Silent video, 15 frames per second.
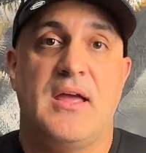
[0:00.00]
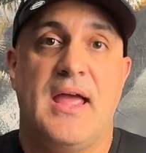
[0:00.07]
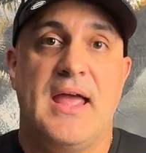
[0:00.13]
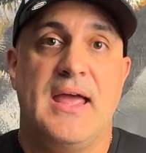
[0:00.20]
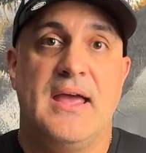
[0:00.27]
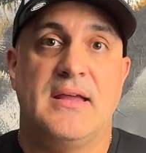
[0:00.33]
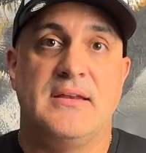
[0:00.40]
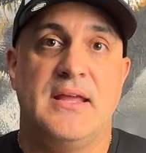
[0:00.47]

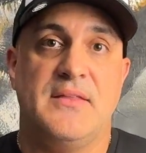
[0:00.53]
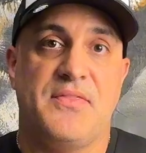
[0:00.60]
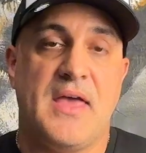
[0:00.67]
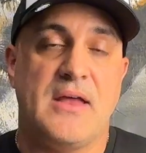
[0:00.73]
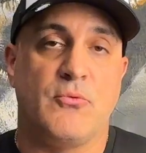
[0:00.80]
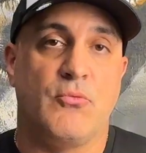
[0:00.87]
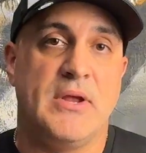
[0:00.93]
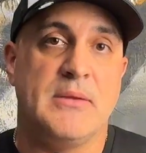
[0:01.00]
And hit
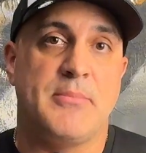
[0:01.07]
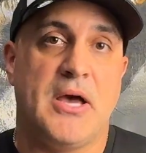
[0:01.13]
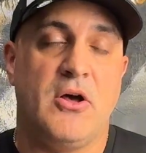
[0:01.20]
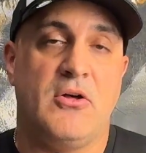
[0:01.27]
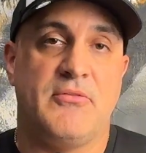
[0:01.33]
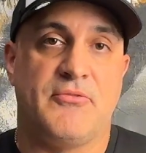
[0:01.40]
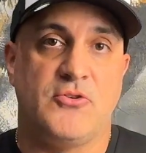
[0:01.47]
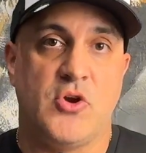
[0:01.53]
that ring
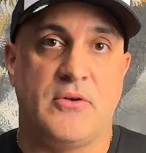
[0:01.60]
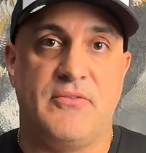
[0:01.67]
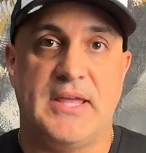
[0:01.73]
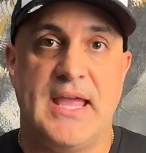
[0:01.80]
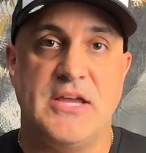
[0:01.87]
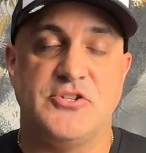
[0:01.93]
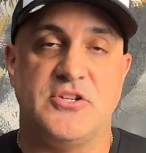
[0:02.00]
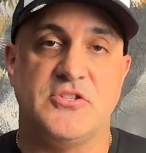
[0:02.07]
bell for
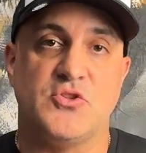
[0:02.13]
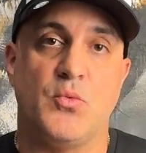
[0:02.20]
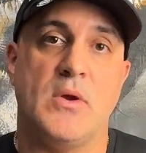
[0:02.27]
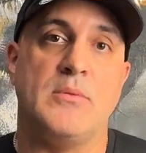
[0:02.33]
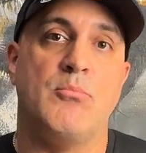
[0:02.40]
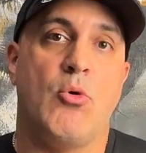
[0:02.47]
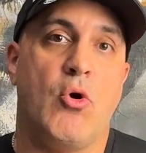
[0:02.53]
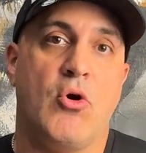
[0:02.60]
notifications
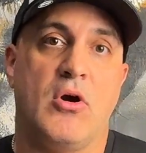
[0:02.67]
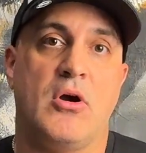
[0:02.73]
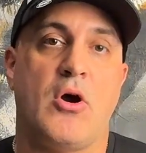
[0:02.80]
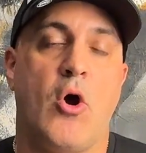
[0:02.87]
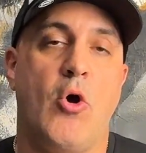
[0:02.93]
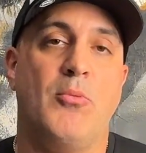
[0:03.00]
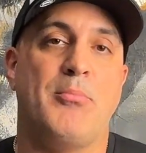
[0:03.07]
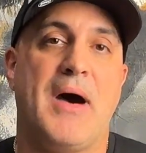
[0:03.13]
when more
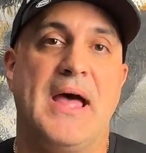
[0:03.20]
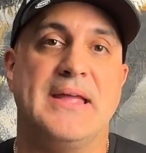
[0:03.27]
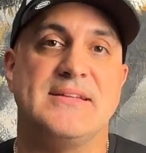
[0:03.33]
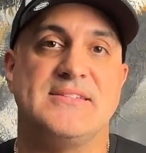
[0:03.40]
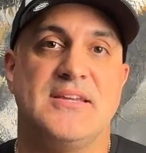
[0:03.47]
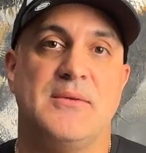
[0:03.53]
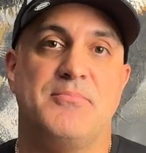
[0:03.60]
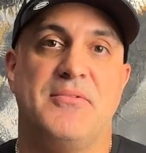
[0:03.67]
home buying
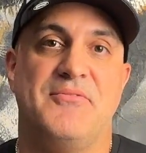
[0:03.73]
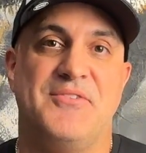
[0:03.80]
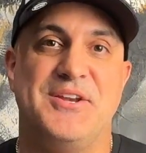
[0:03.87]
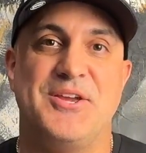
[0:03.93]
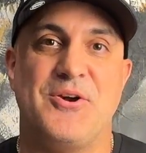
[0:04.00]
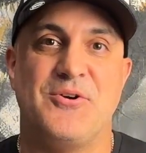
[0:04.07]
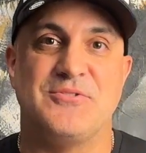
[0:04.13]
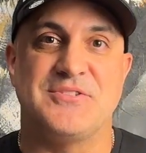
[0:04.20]
tip
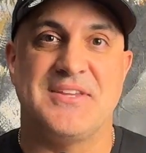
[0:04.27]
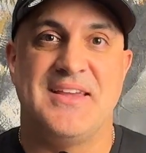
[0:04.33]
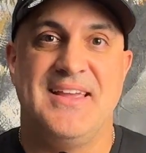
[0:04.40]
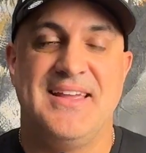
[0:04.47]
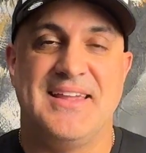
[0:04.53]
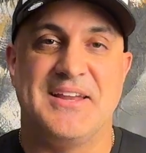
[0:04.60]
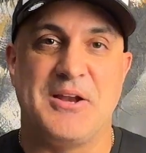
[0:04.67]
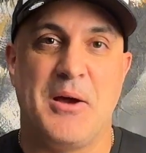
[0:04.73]
videos
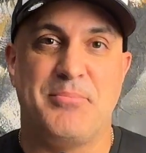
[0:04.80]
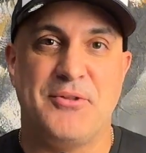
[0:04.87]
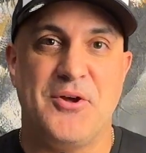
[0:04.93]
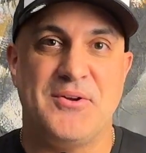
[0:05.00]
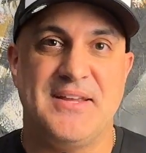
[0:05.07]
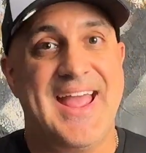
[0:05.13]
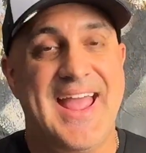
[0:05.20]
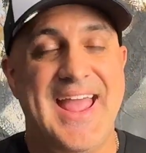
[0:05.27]
get
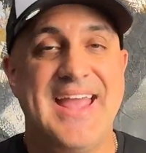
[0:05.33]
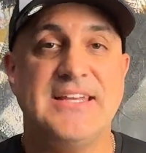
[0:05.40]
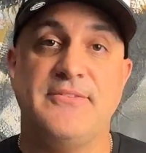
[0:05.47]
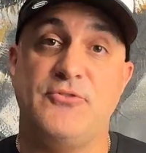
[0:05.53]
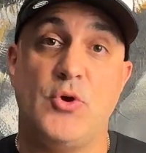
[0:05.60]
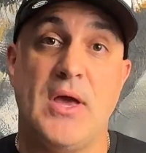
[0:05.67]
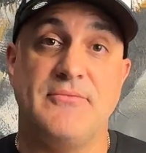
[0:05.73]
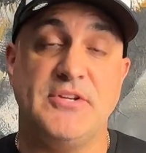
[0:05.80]
uploaded. And
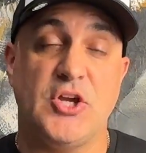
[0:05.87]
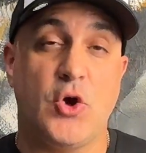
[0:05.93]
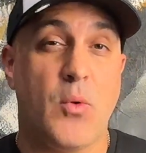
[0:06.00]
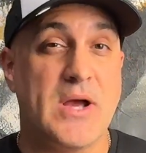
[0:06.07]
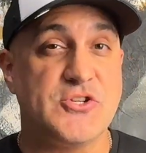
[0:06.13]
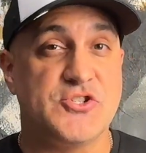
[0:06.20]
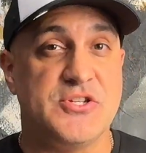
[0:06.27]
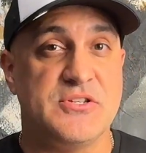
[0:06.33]
if you have any
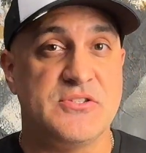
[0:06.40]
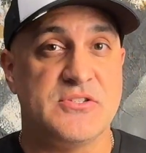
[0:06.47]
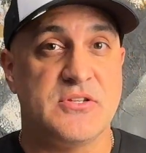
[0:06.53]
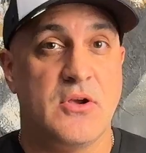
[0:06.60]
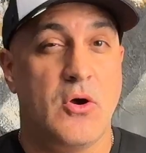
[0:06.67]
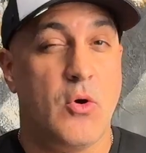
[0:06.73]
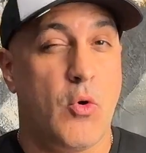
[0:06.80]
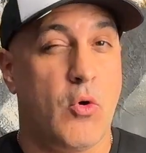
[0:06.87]
questions
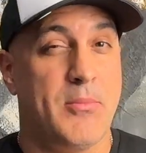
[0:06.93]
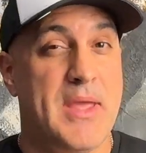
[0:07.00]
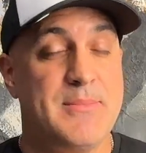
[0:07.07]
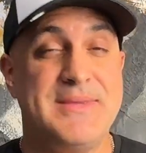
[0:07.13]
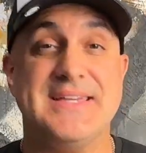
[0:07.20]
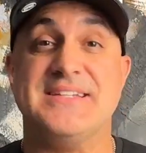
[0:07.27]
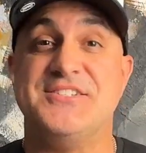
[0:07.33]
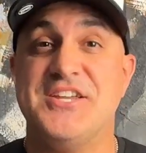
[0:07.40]
or
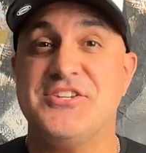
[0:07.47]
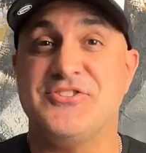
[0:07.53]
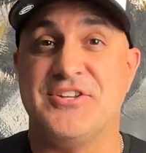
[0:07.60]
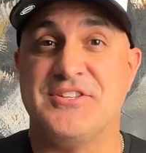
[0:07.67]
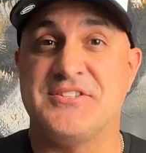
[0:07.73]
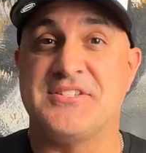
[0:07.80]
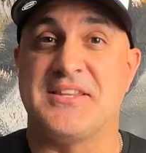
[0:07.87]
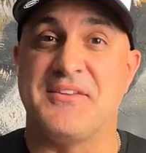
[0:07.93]
maybe
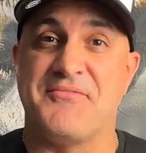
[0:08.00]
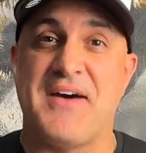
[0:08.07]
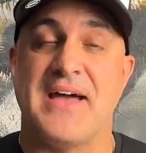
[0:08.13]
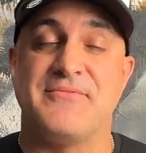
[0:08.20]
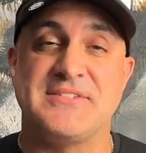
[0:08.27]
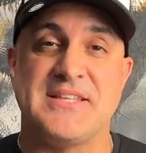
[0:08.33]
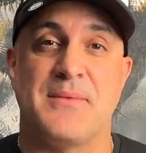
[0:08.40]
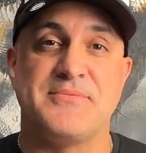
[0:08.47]
additions to the
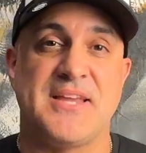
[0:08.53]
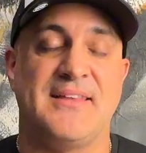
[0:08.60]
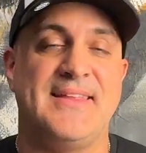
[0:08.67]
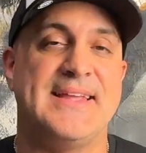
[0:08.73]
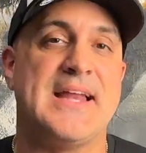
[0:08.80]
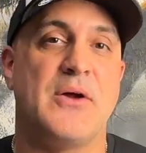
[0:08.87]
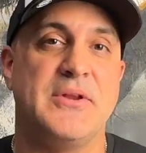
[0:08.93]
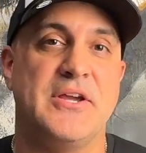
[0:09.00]
5 steps I
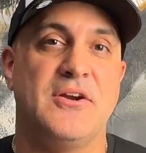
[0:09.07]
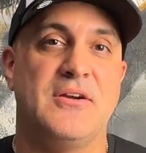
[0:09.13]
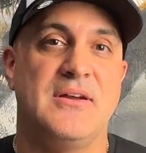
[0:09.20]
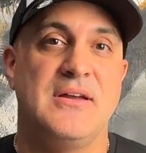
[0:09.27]
laid out here,